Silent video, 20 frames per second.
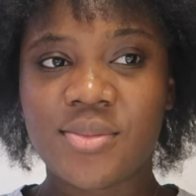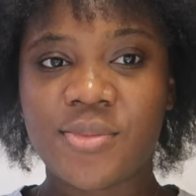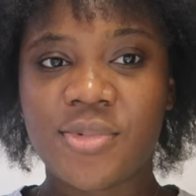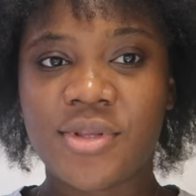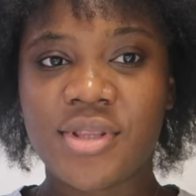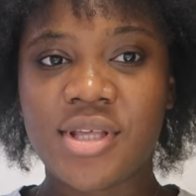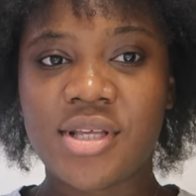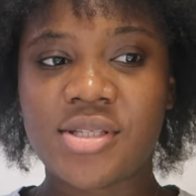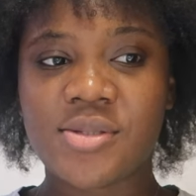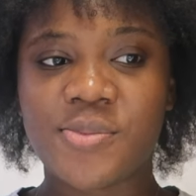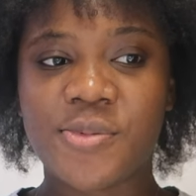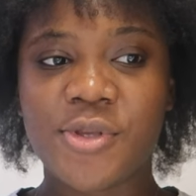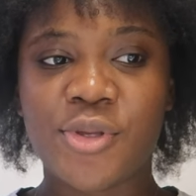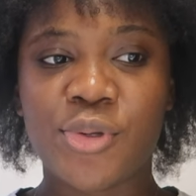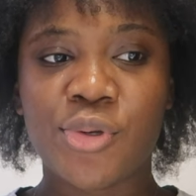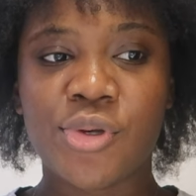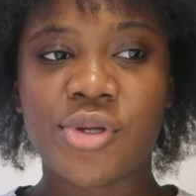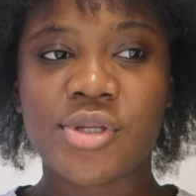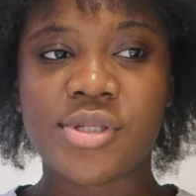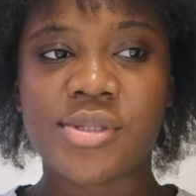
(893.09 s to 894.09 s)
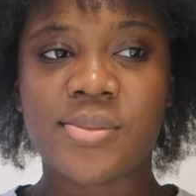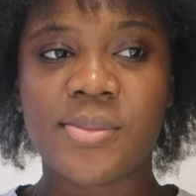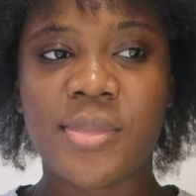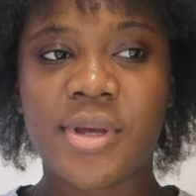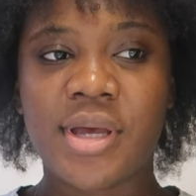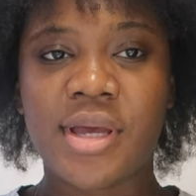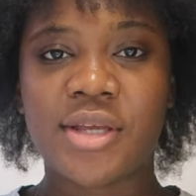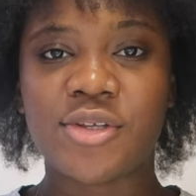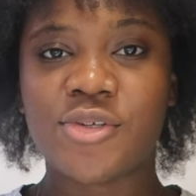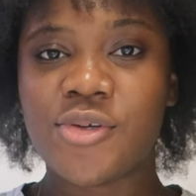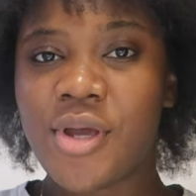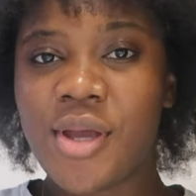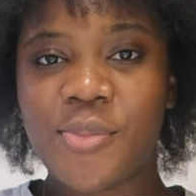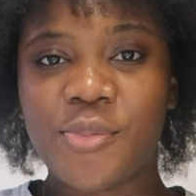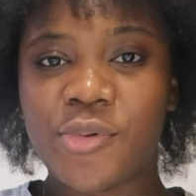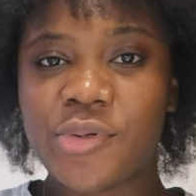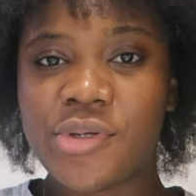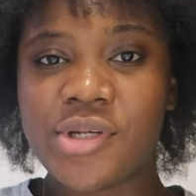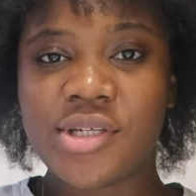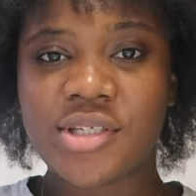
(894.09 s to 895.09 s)
but that's because my
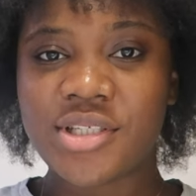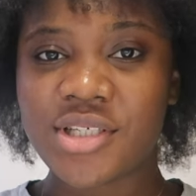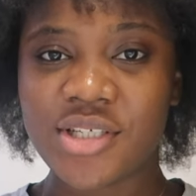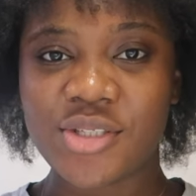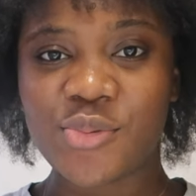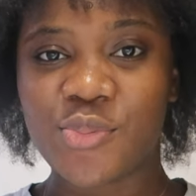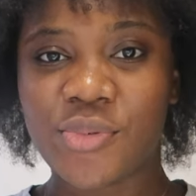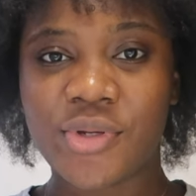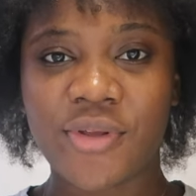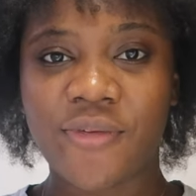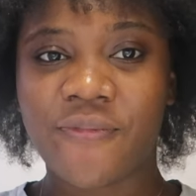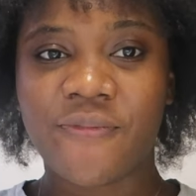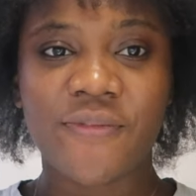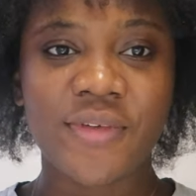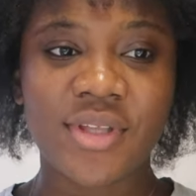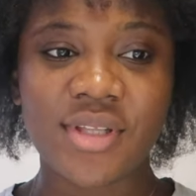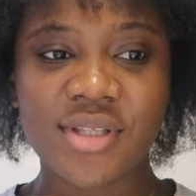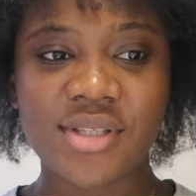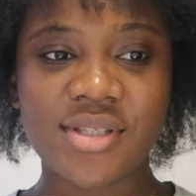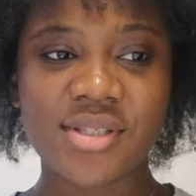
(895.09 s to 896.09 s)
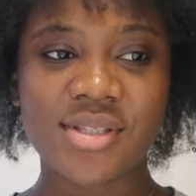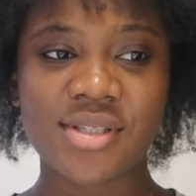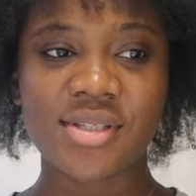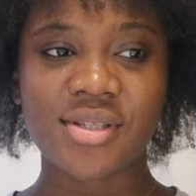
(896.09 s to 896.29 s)
tripod just wouldn't fit